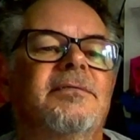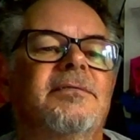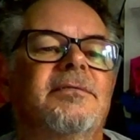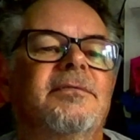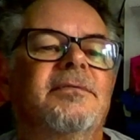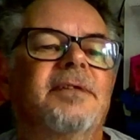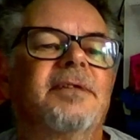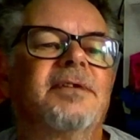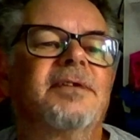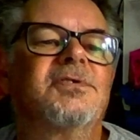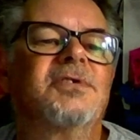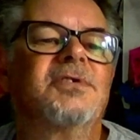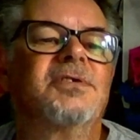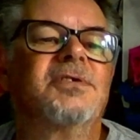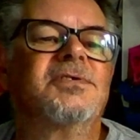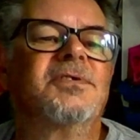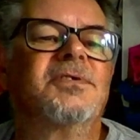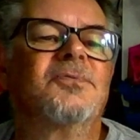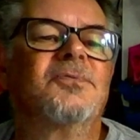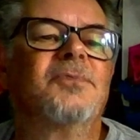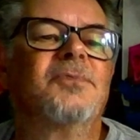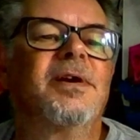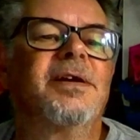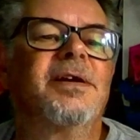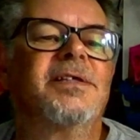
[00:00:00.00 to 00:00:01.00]
That's just the
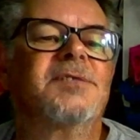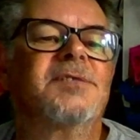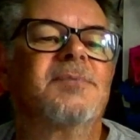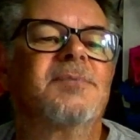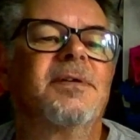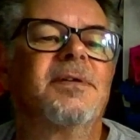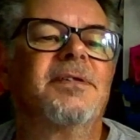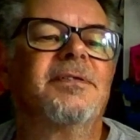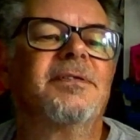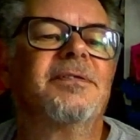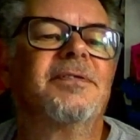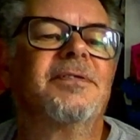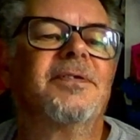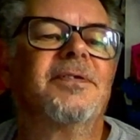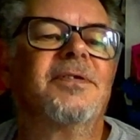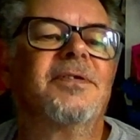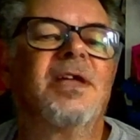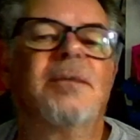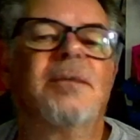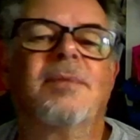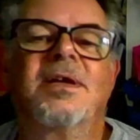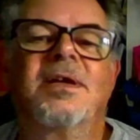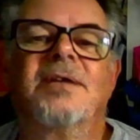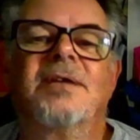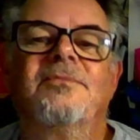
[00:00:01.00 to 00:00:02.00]
way it's been, the
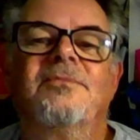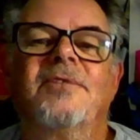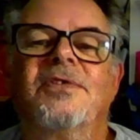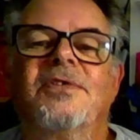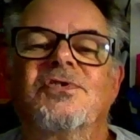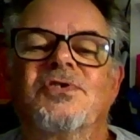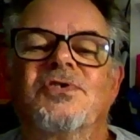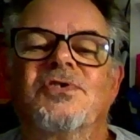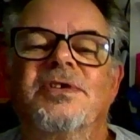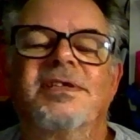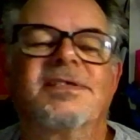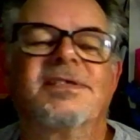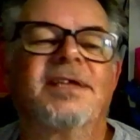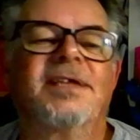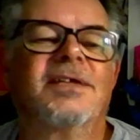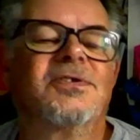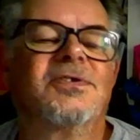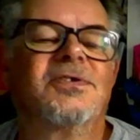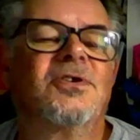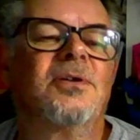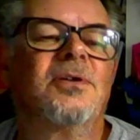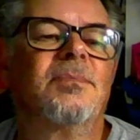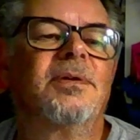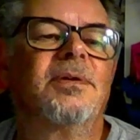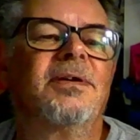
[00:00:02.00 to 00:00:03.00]
naming convention is set
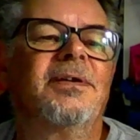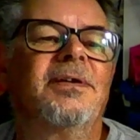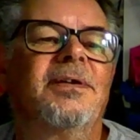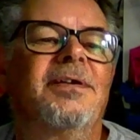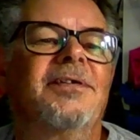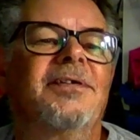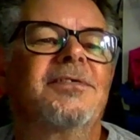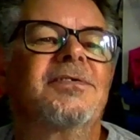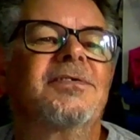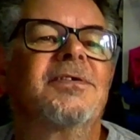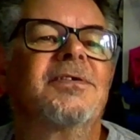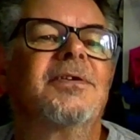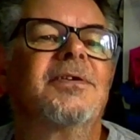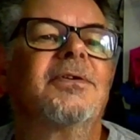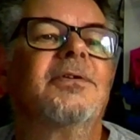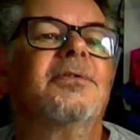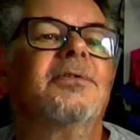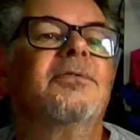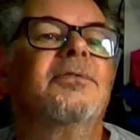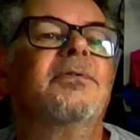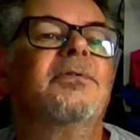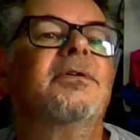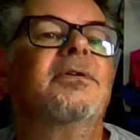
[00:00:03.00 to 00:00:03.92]
up, so